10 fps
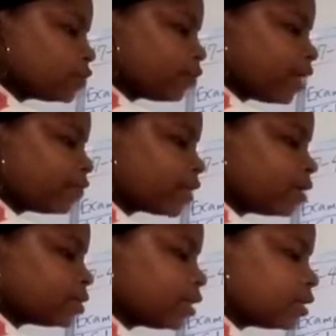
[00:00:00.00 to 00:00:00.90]
5
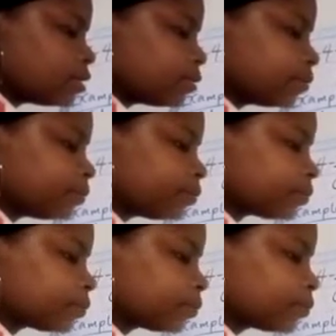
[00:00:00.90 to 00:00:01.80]
times 8.
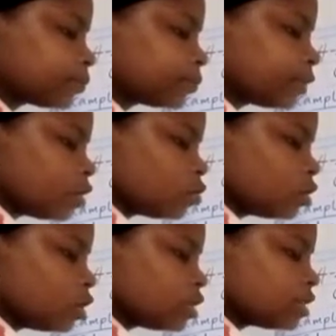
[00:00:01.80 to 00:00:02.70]
So
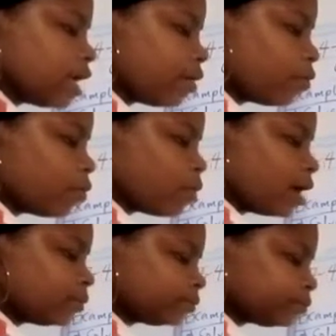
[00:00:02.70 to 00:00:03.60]
this is 0,
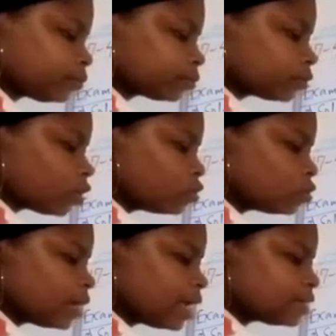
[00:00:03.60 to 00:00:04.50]
1.
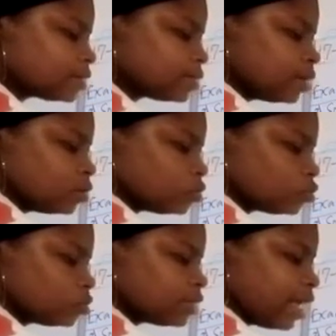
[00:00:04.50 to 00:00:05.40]
So that is
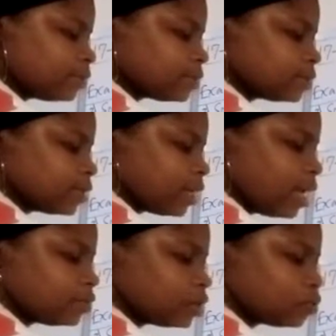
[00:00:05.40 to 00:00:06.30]
2 times
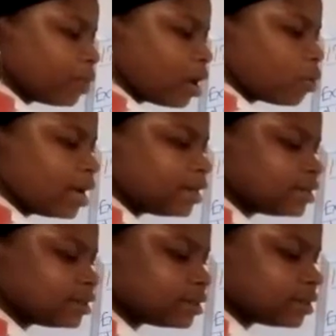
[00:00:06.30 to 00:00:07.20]
8 raised to power 1 is
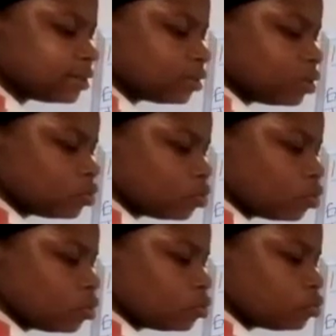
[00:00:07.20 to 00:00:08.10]
16.
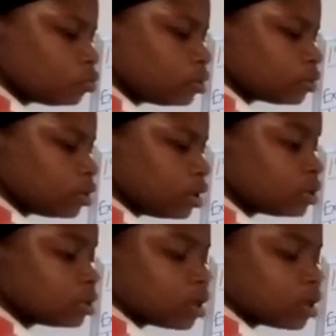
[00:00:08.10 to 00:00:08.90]
So 8 raised